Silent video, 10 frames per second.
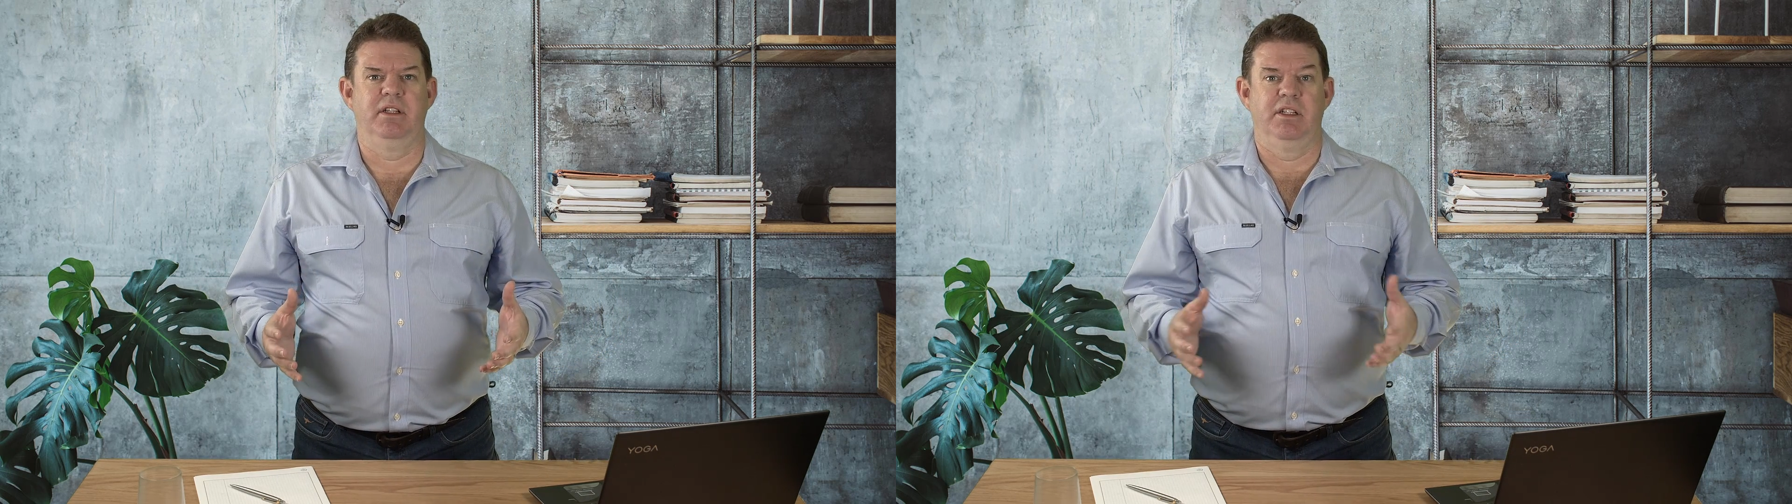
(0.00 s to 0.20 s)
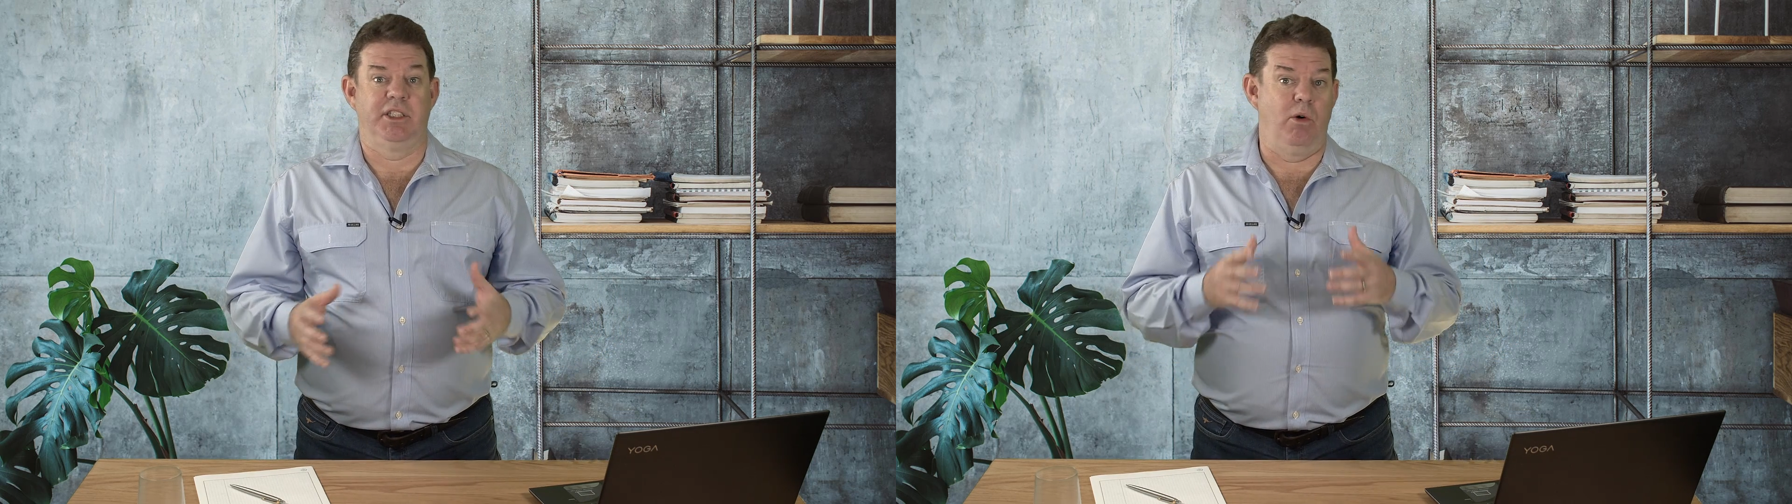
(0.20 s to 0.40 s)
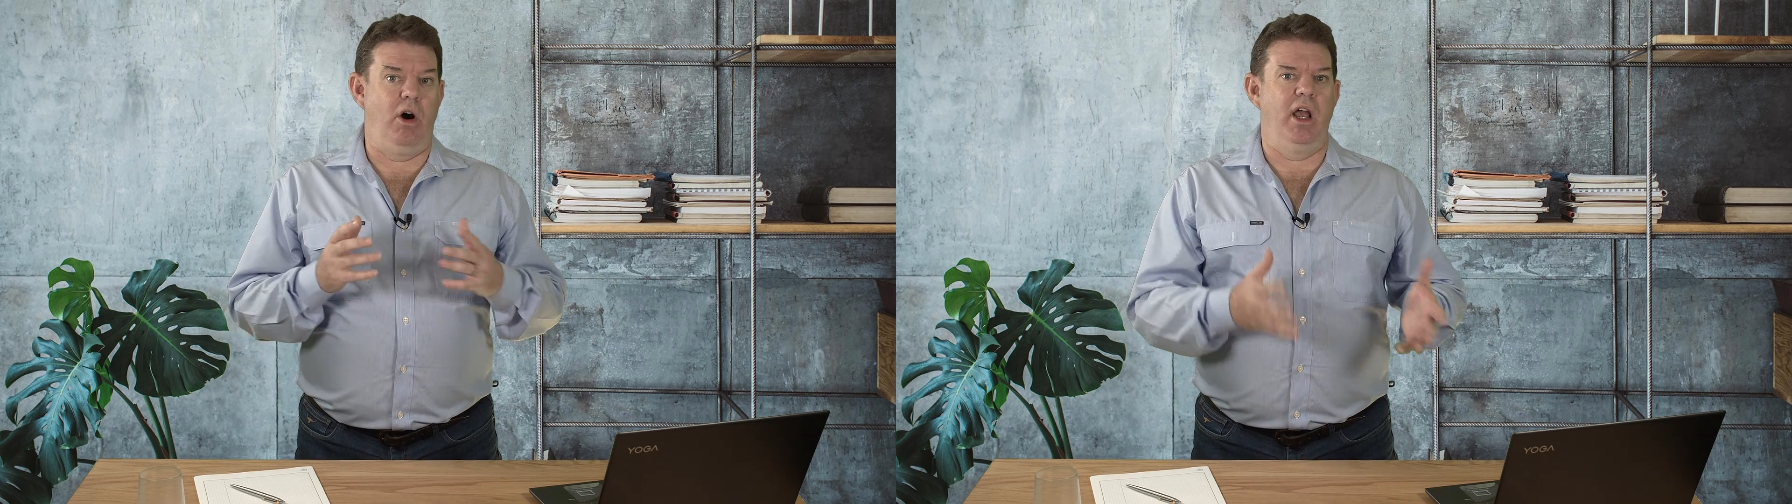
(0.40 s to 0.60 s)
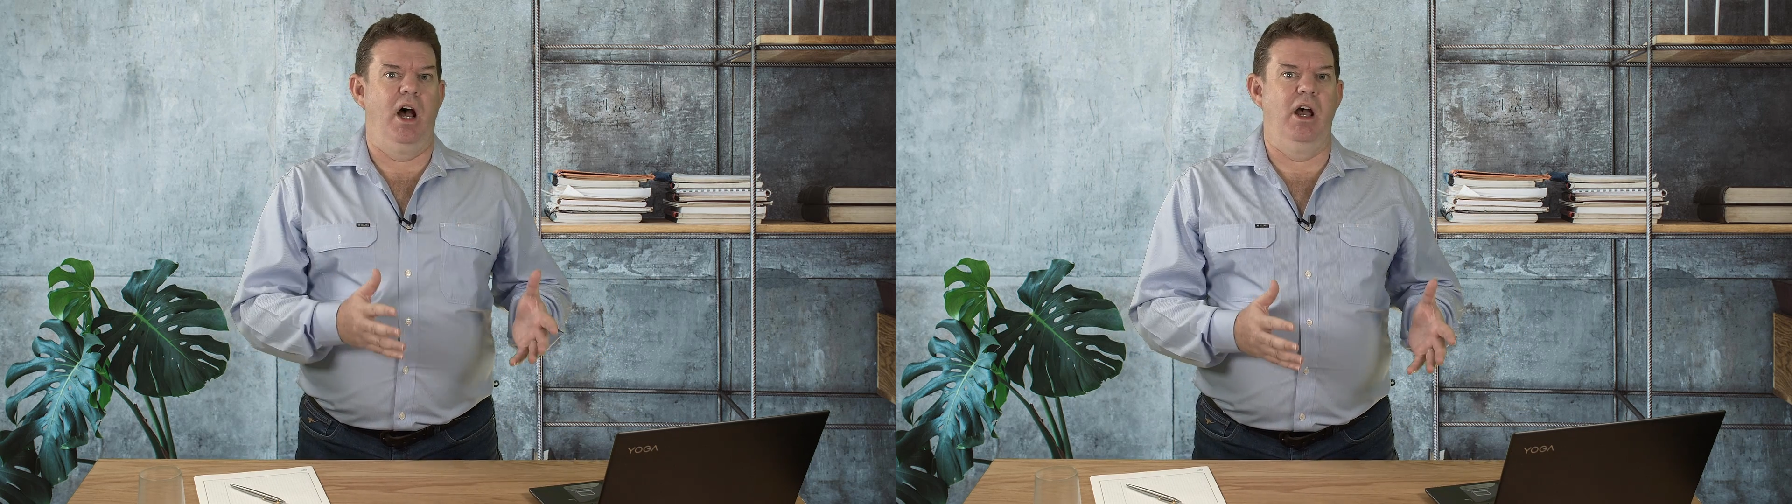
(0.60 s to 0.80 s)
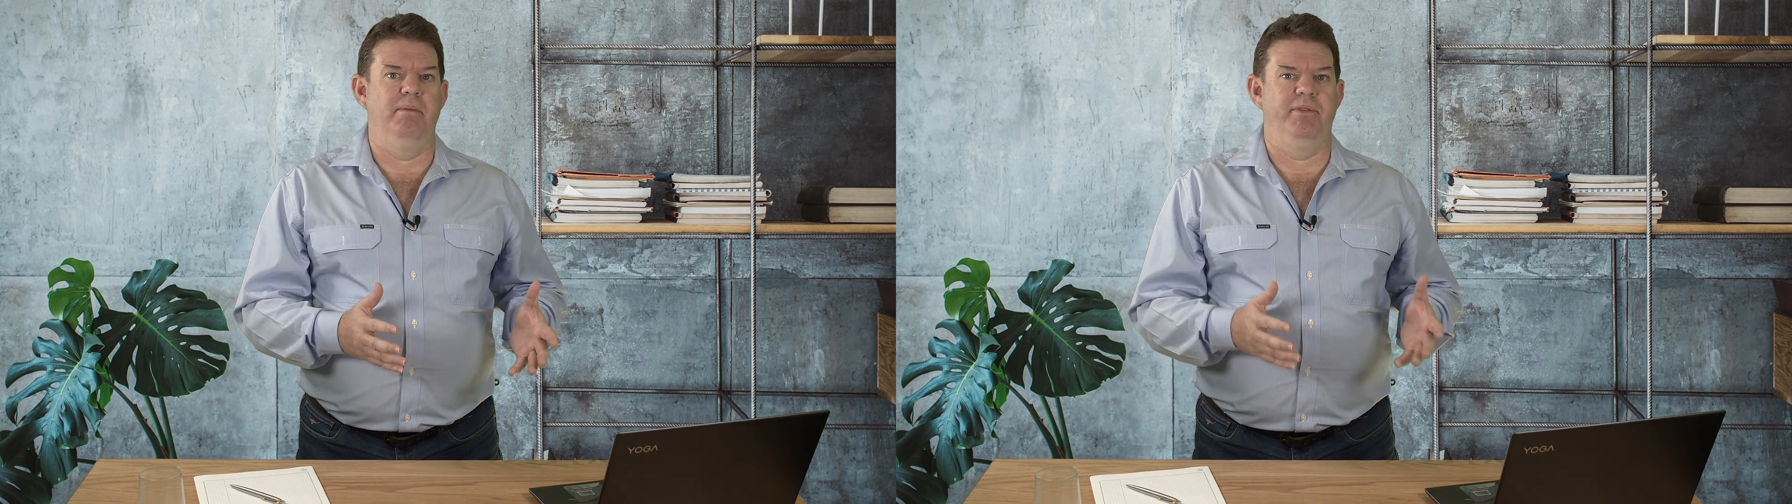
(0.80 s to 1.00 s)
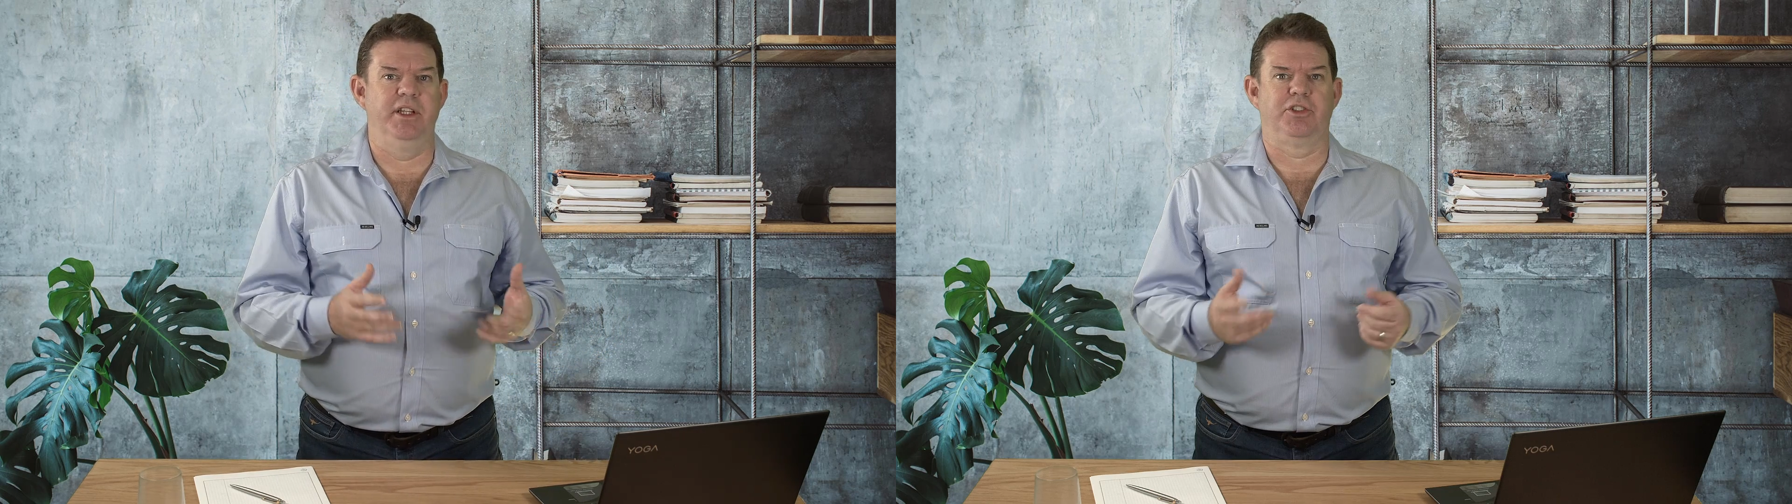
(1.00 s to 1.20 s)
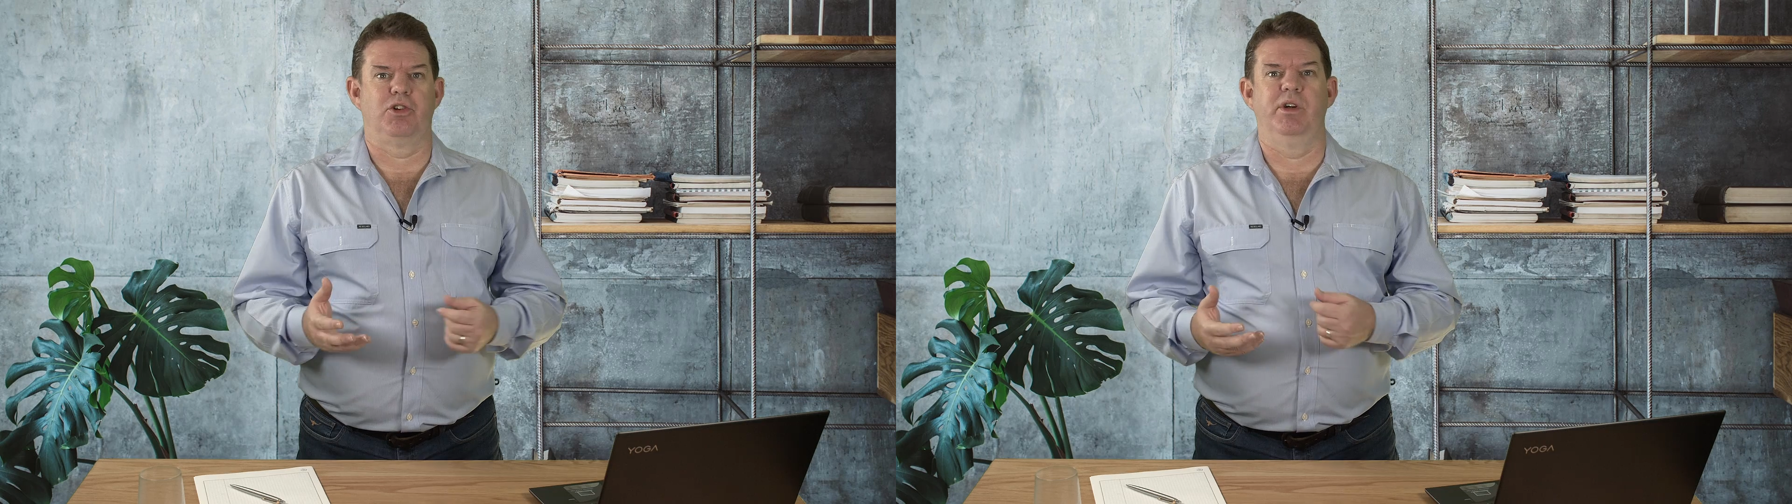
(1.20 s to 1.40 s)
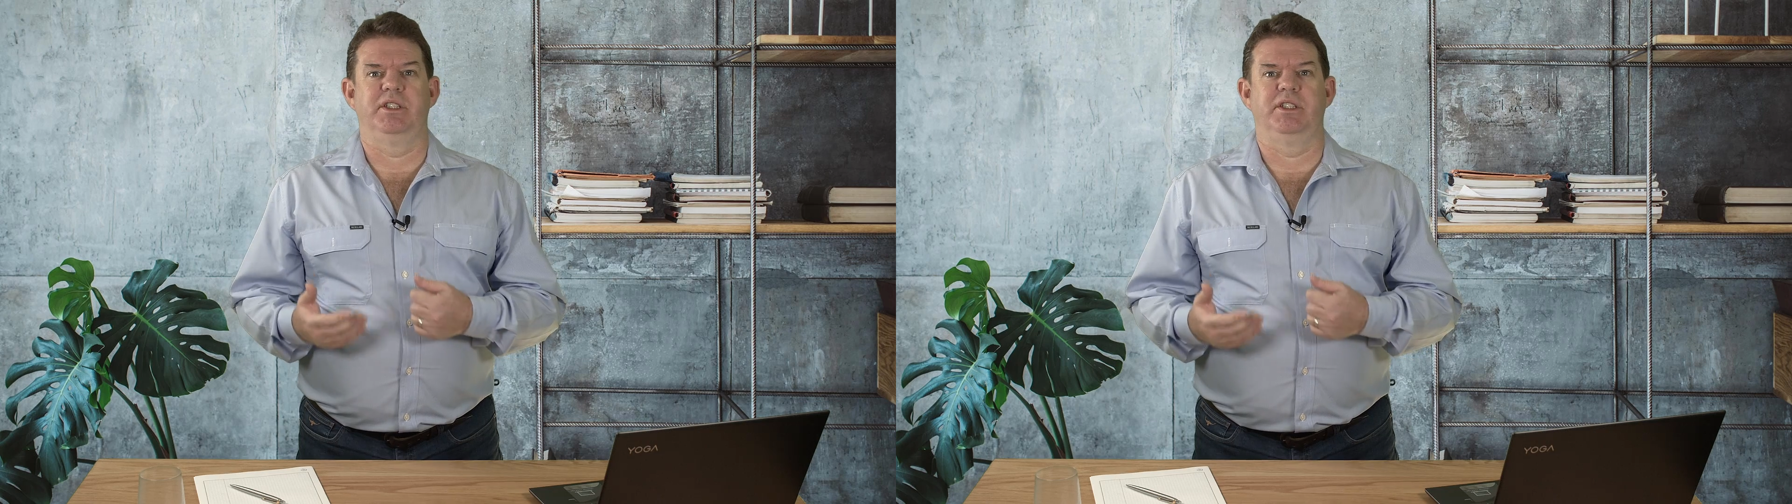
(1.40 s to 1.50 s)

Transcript: so I hope this choice